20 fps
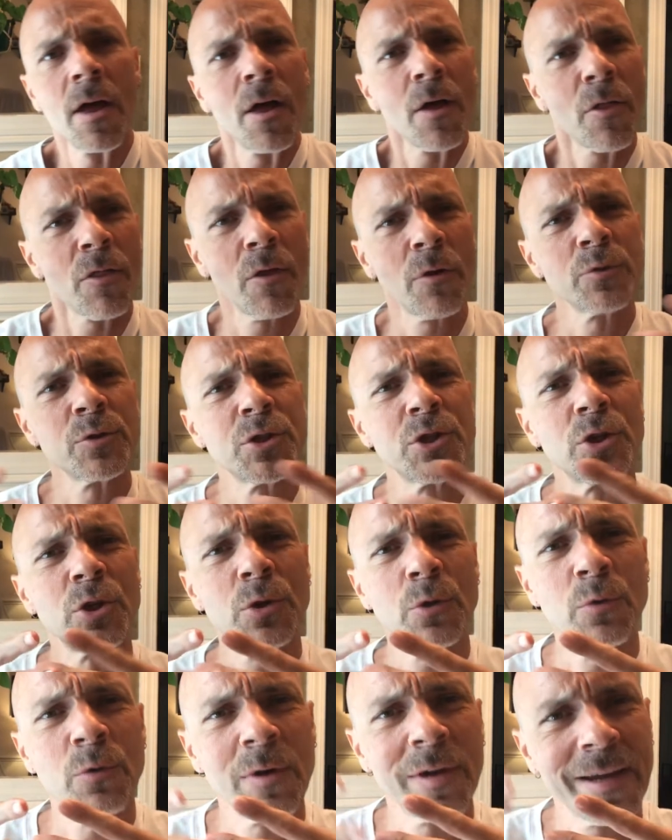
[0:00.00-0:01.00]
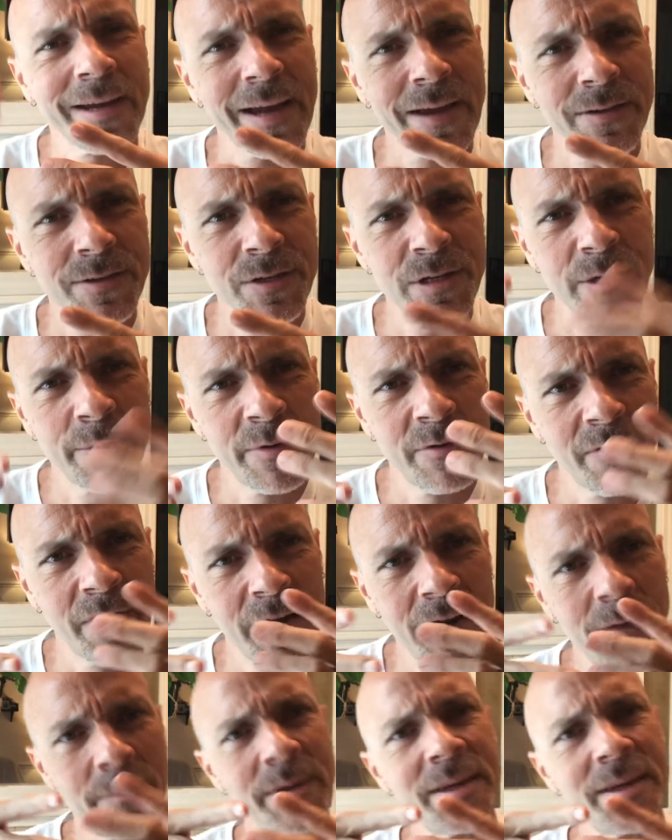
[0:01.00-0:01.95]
Those two, calcium and vitamin